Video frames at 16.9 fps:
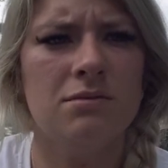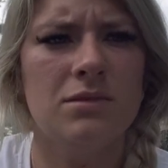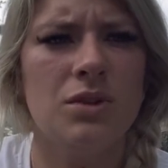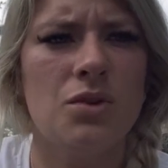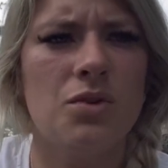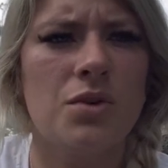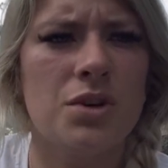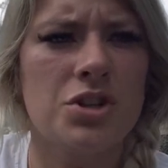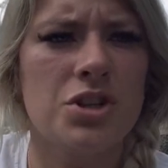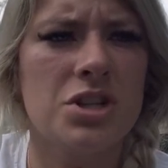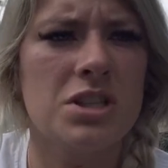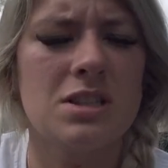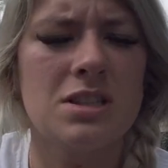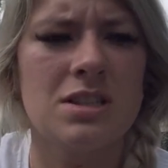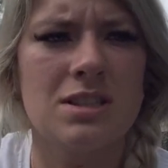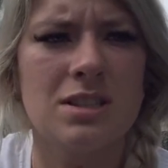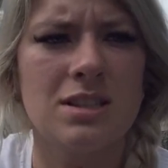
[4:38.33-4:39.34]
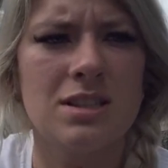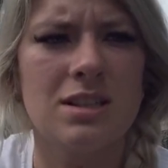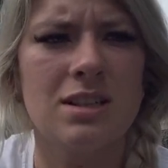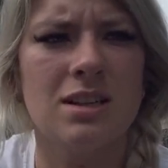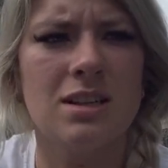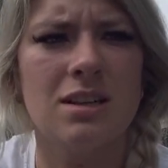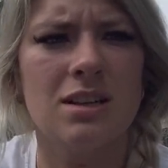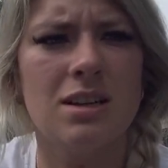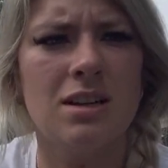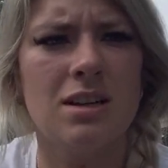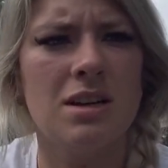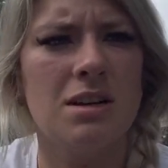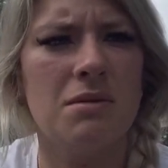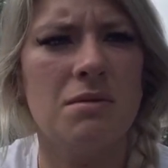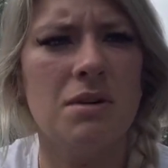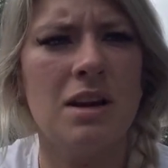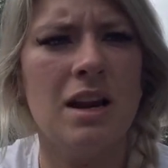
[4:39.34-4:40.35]
Or just
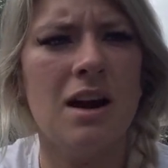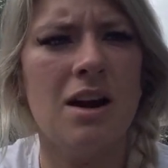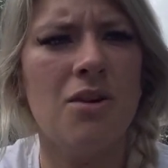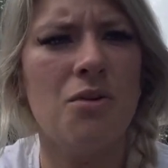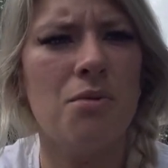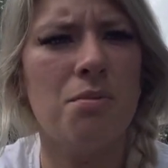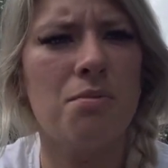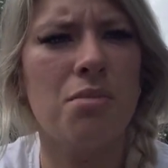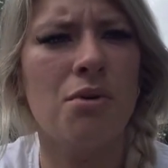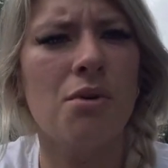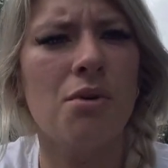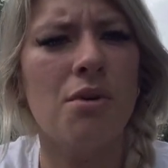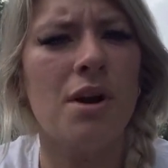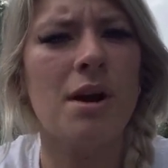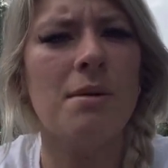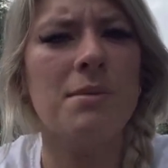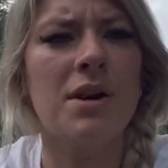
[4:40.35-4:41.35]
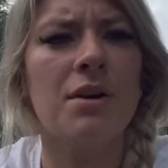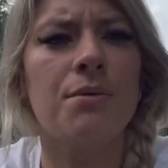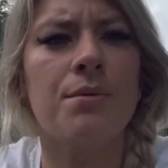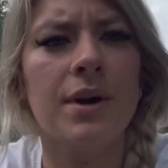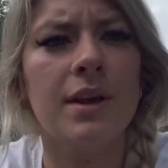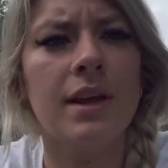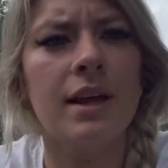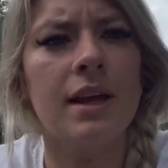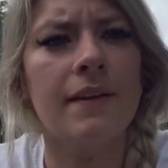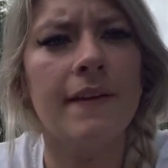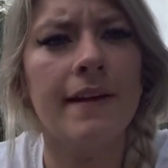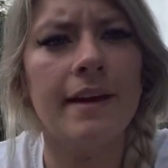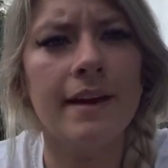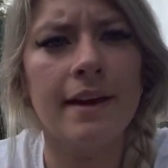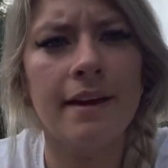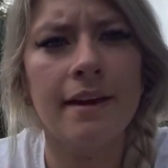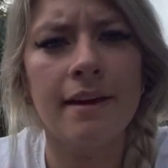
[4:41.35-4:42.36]
now program can really
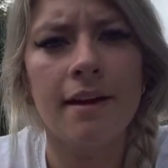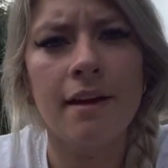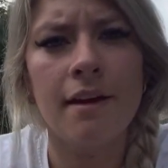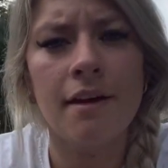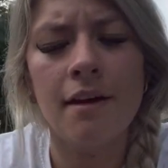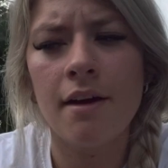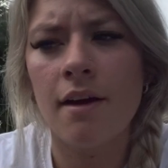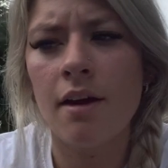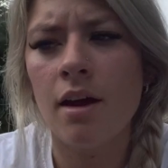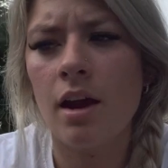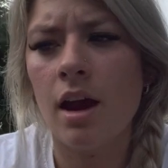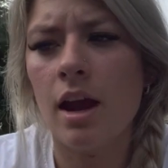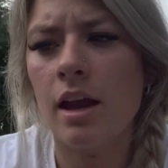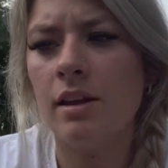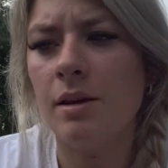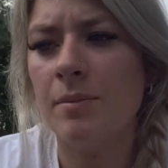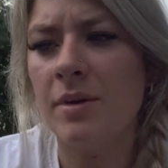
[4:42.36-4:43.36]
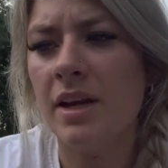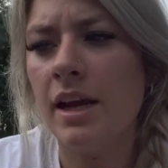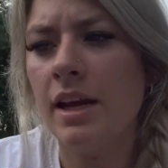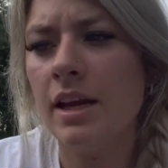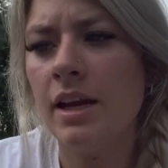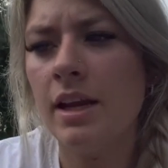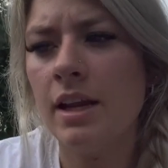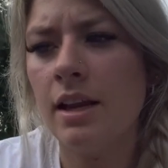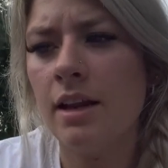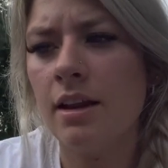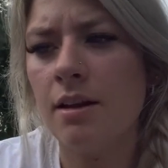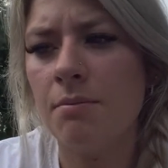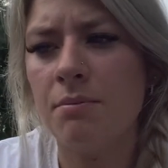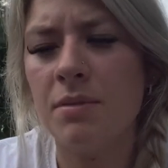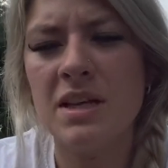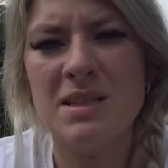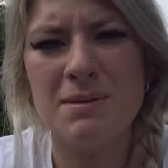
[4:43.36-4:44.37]
eliminate it.
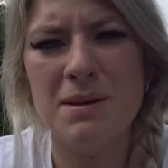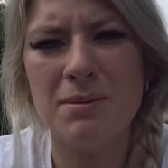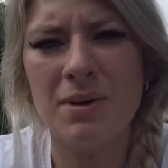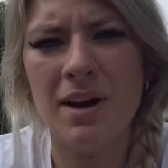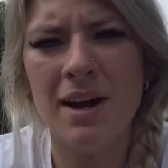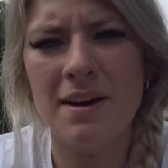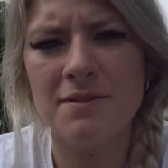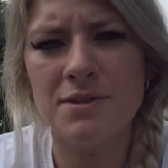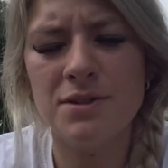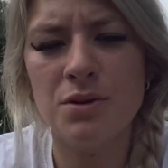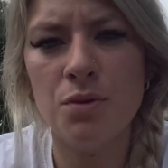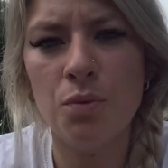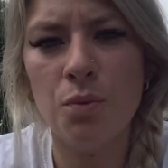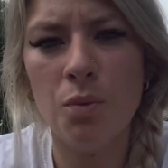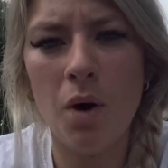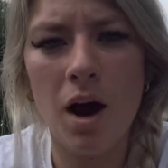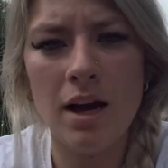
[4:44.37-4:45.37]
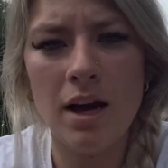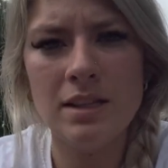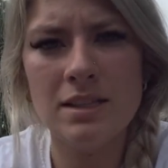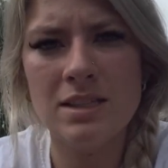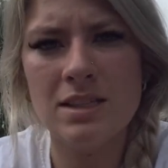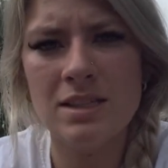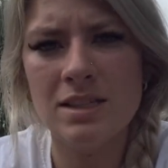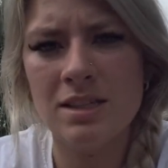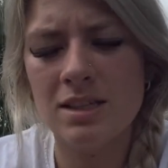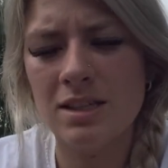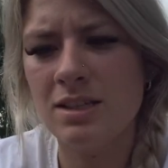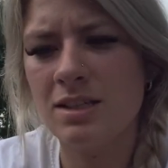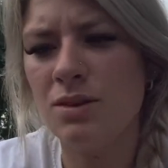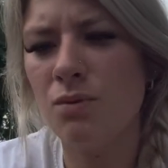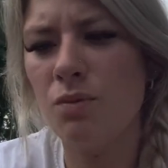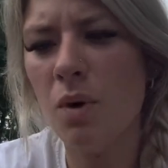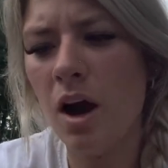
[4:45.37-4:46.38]
These people have to want.
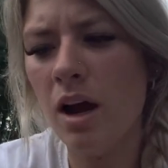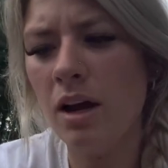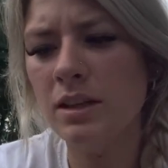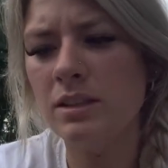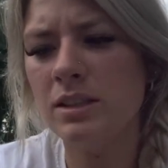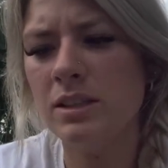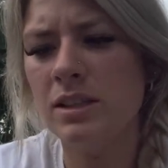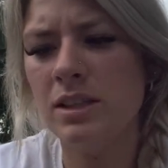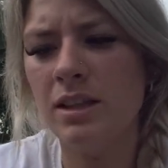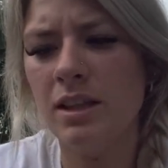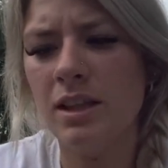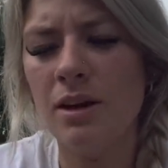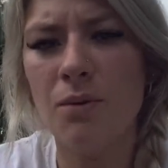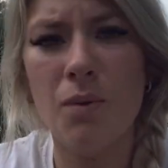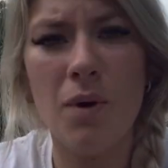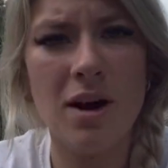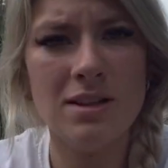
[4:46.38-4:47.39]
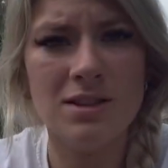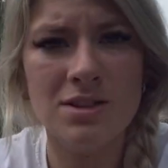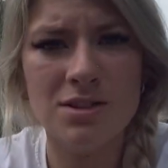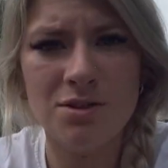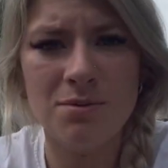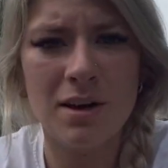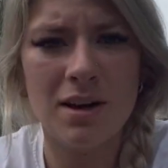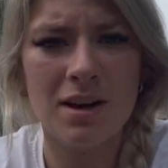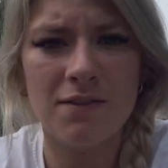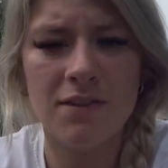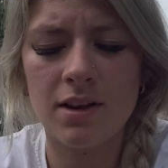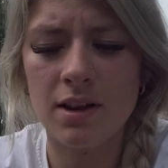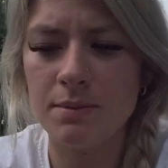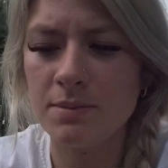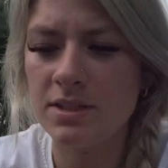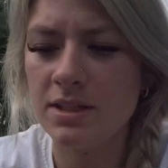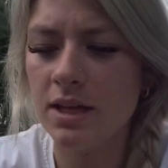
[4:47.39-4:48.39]
It's a want. They want to do better for
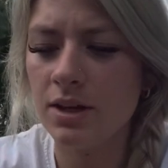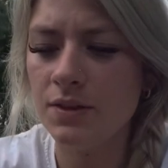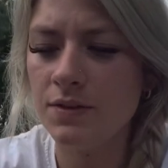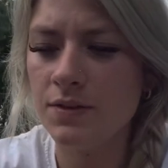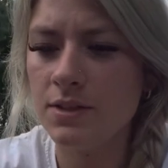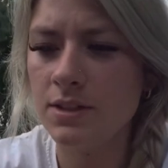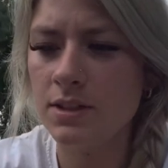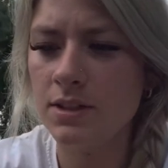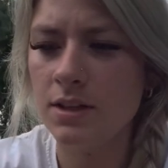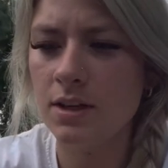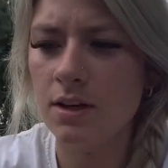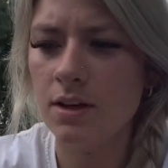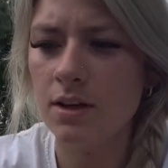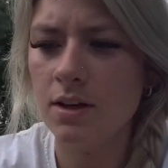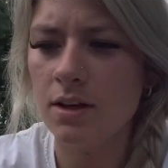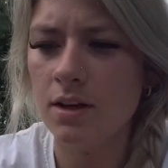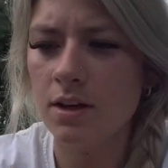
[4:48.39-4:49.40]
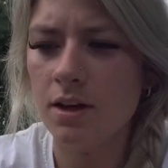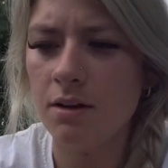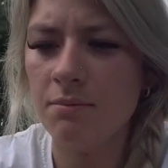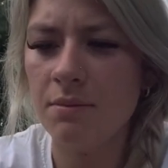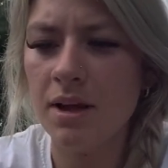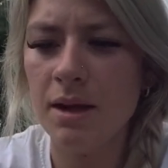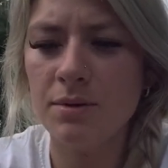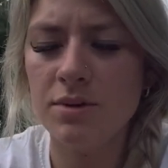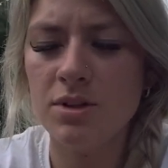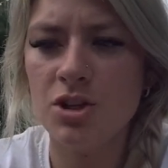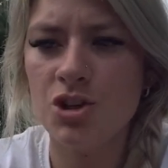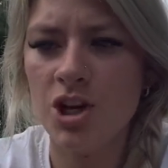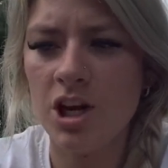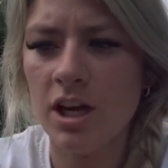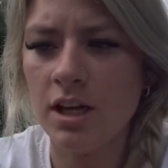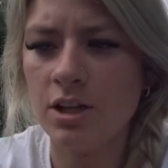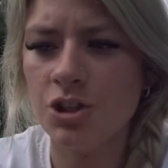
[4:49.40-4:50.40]
themselves and be able to
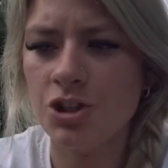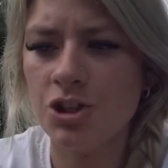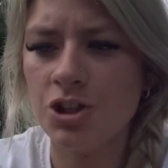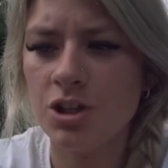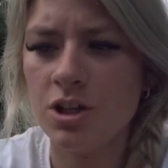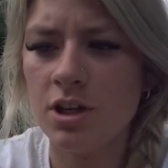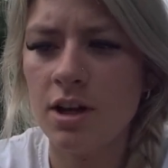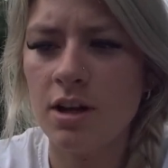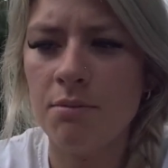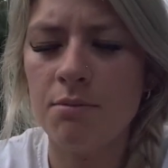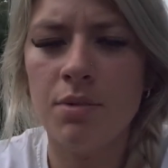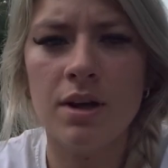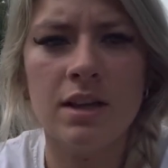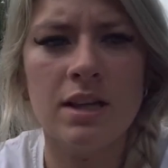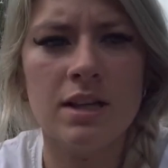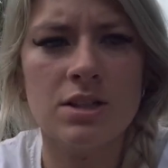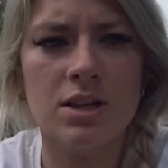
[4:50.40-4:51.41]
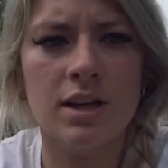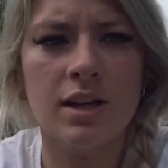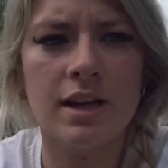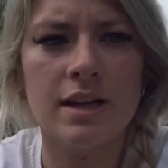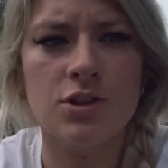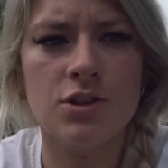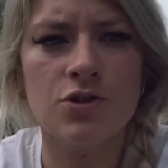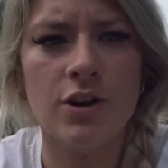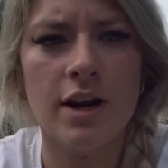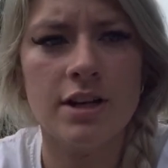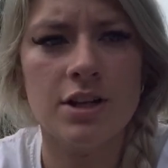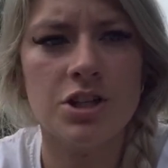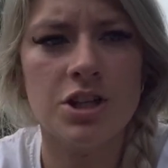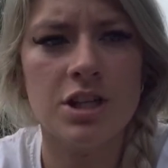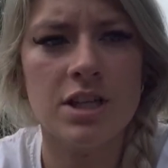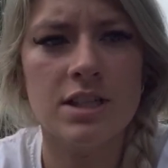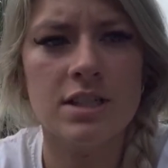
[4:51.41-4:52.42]
change. But these are
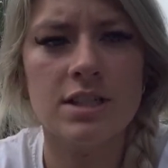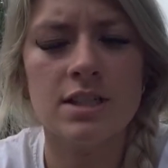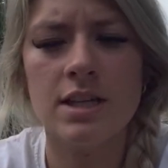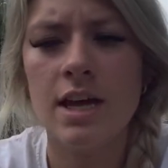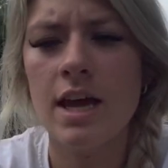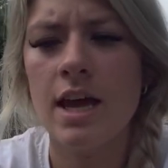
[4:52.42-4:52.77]
strategies